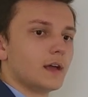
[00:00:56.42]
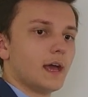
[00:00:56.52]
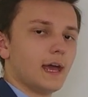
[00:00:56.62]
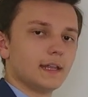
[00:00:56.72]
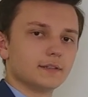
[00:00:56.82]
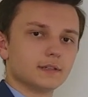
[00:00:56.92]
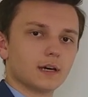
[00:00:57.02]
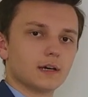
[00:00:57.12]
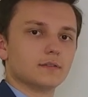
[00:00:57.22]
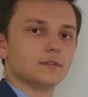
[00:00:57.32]
And
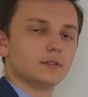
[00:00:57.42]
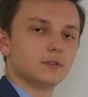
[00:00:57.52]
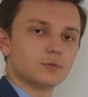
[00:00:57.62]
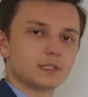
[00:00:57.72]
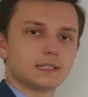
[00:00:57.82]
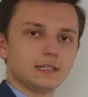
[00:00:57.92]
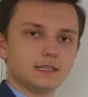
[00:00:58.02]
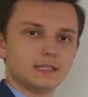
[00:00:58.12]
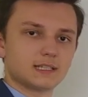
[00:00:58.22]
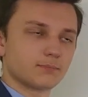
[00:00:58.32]
uh, you would see
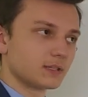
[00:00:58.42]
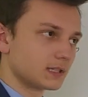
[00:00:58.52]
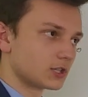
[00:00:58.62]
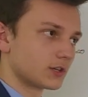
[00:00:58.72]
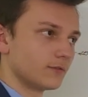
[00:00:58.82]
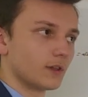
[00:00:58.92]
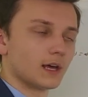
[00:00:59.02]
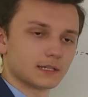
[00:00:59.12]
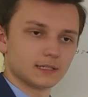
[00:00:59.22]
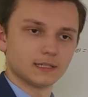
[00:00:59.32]
these position,
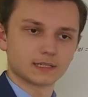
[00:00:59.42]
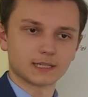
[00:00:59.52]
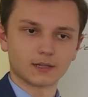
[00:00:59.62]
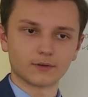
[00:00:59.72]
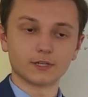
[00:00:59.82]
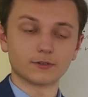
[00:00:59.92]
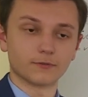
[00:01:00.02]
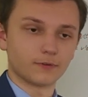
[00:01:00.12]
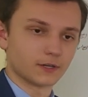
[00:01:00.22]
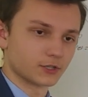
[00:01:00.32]
velocity, acceleration
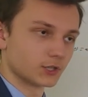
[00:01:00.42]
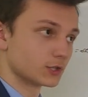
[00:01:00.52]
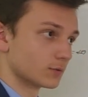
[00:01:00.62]
functions